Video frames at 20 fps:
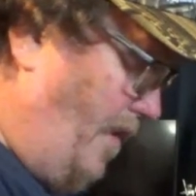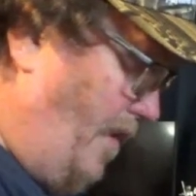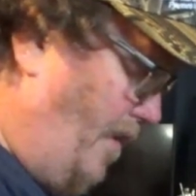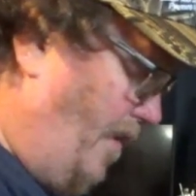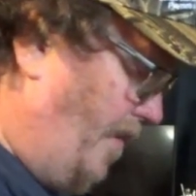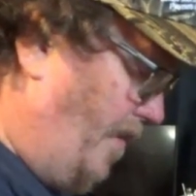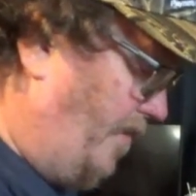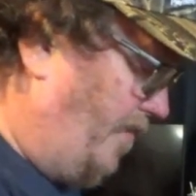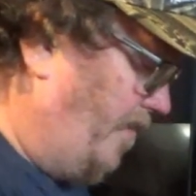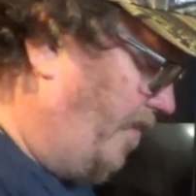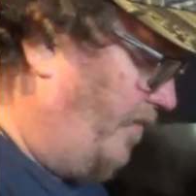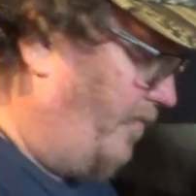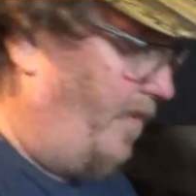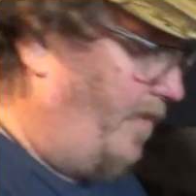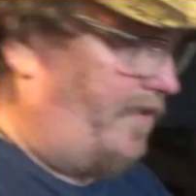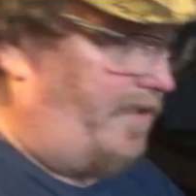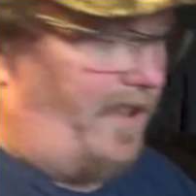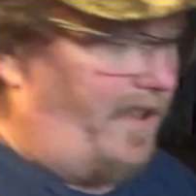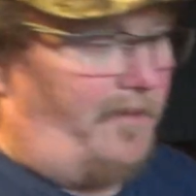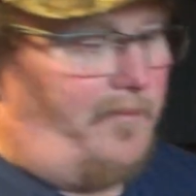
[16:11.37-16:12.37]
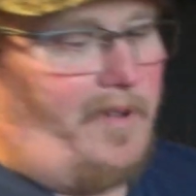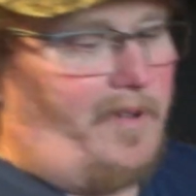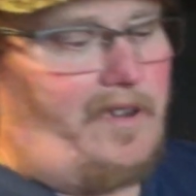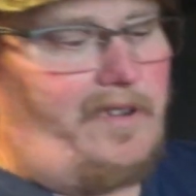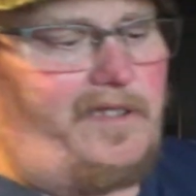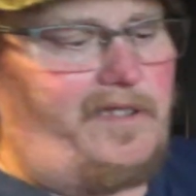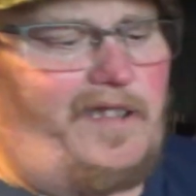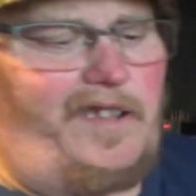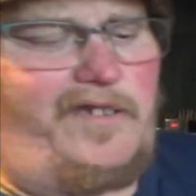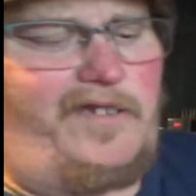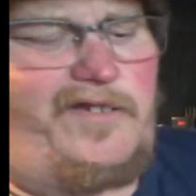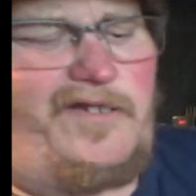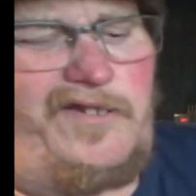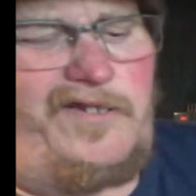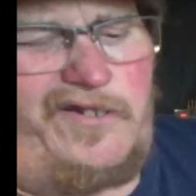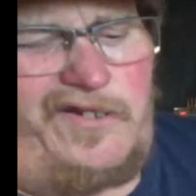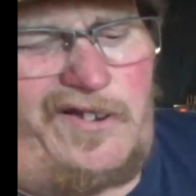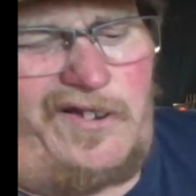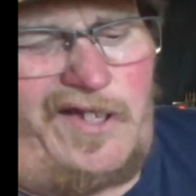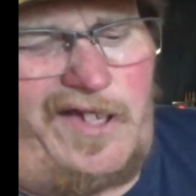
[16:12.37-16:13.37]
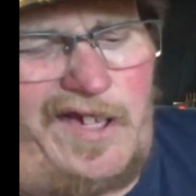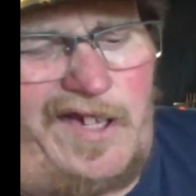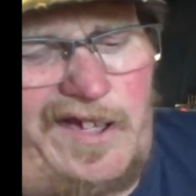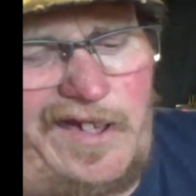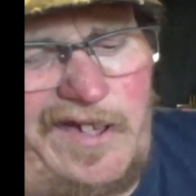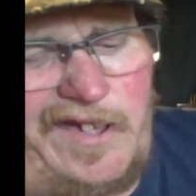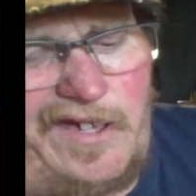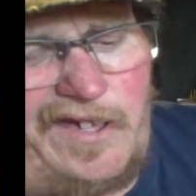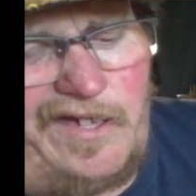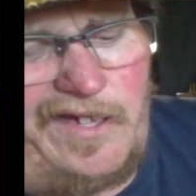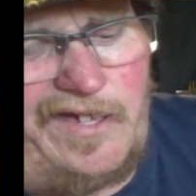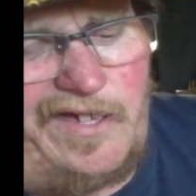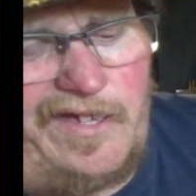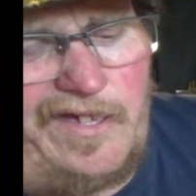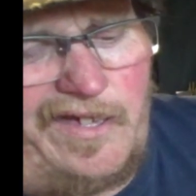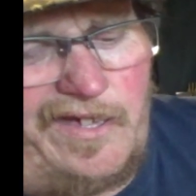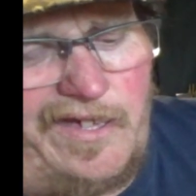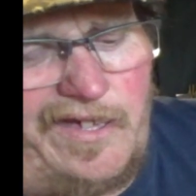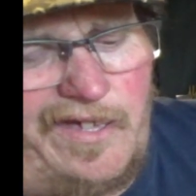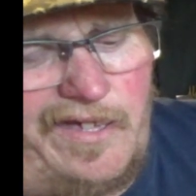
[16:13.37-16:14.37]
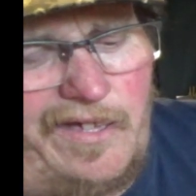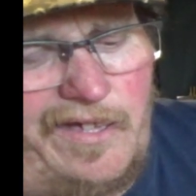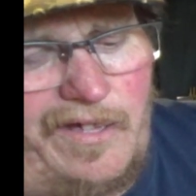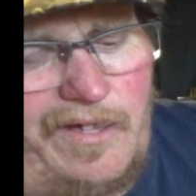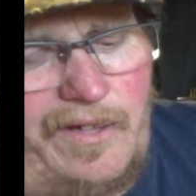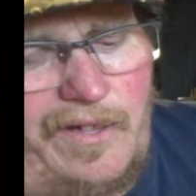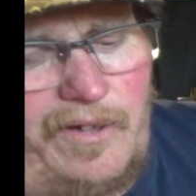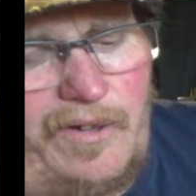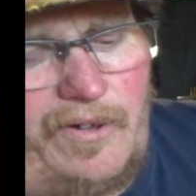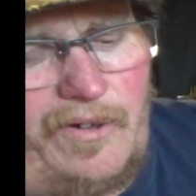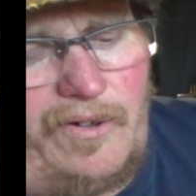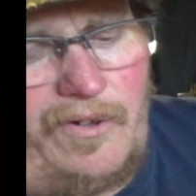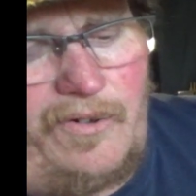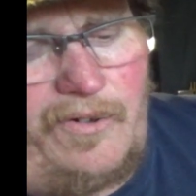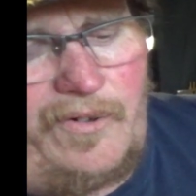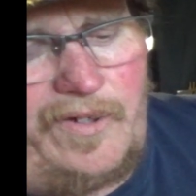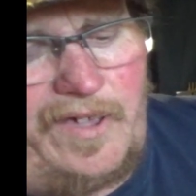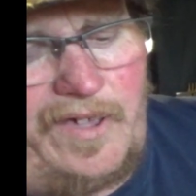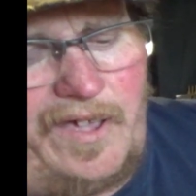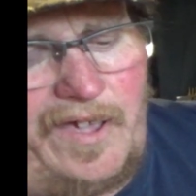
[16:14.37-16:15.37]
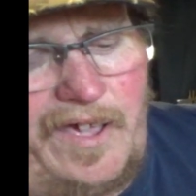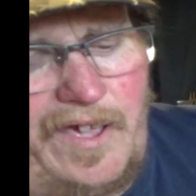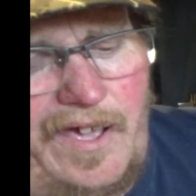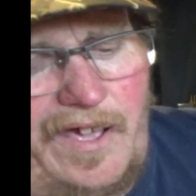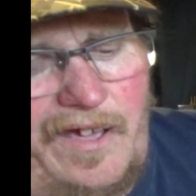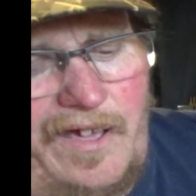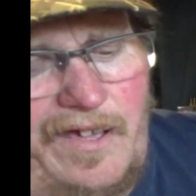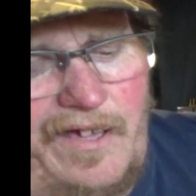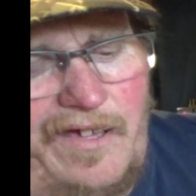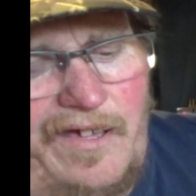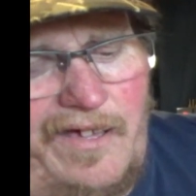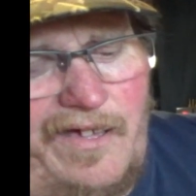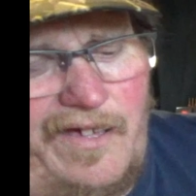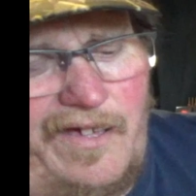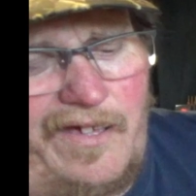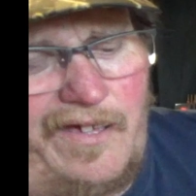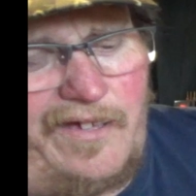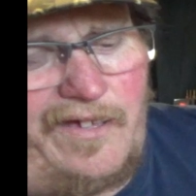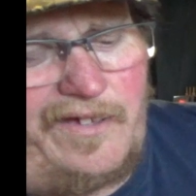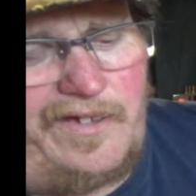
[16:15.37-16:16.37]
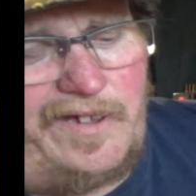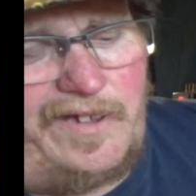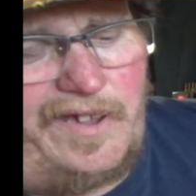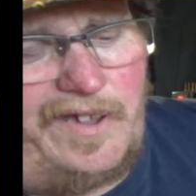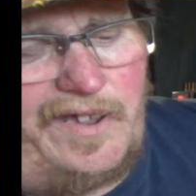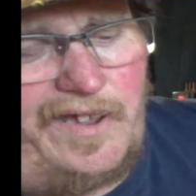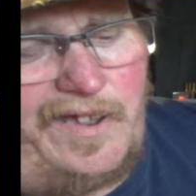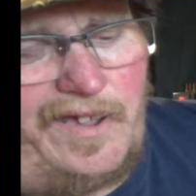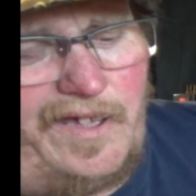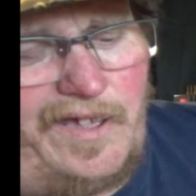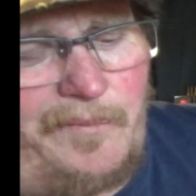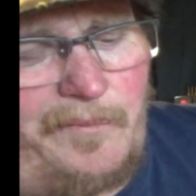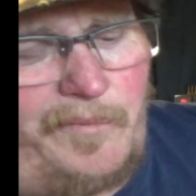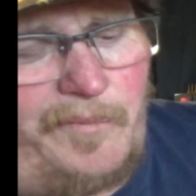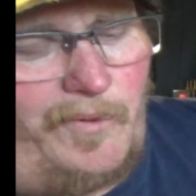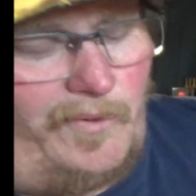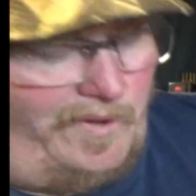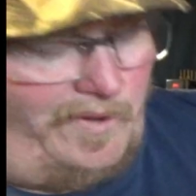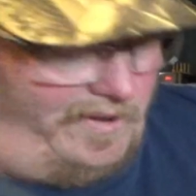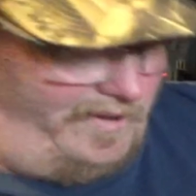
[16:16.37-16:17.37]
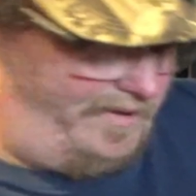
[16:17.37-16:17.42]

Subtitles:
Let's see what that made things look like. Oh yeah, yeah boy,